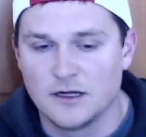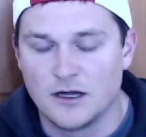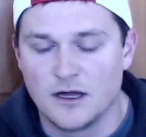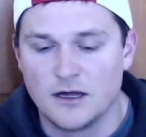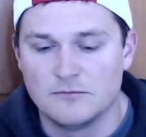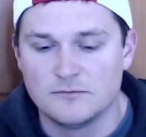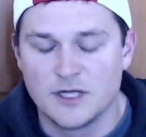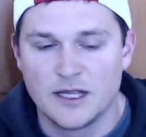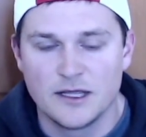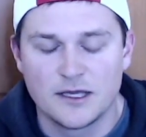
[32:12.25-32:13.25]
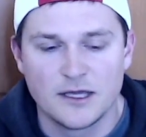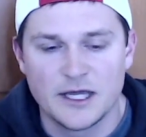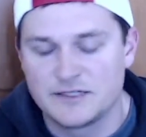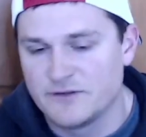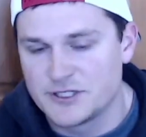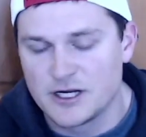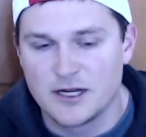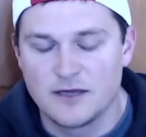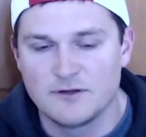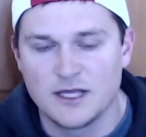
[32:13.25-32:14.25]
and it can catch fish on
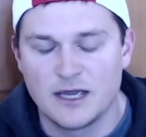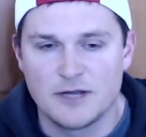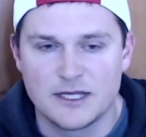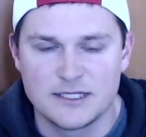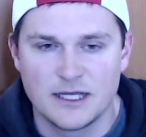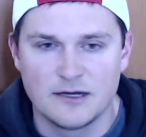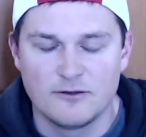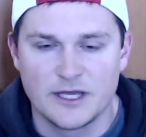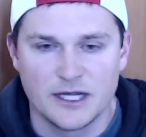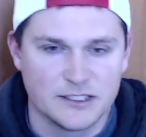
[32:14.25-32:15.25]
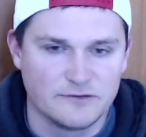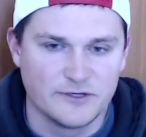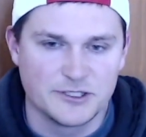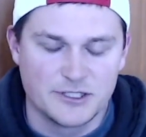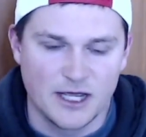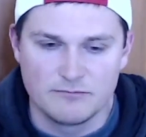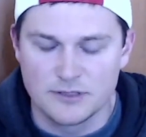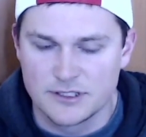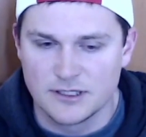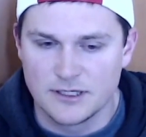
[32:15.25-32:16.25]
any given day, I'm not saying it only catches fish
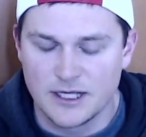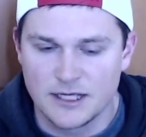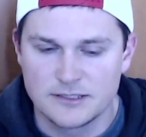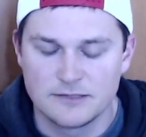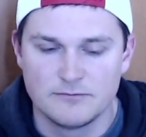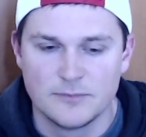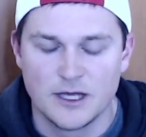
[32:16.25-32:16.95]
10% of the days.